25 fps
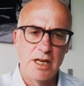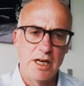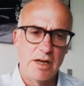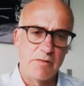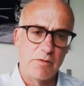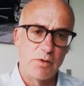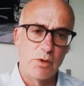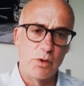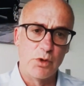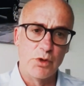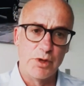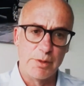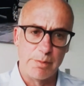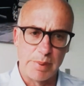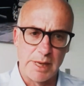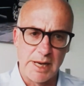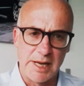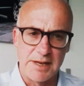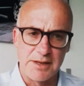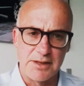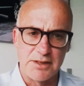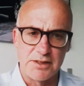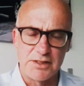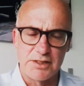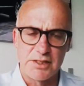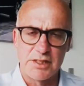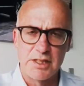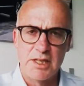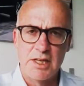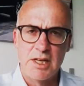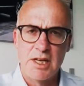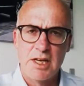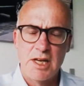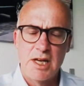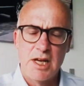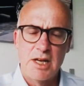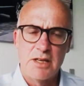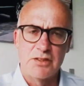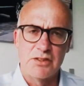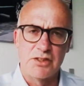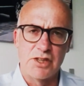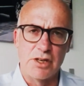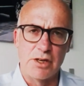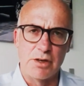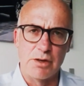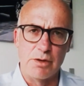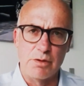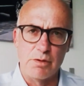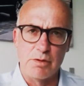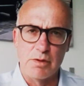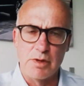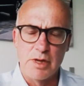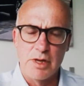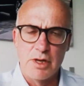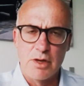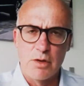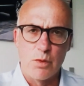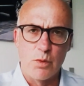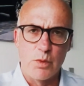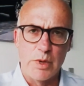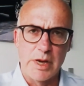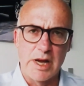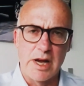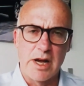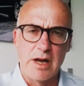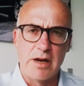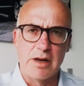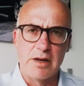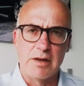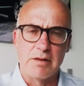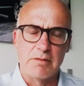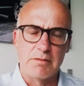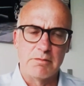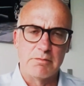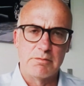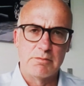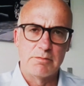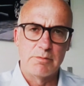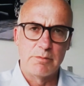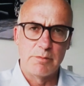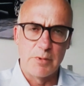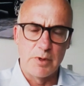of all the plants. So we are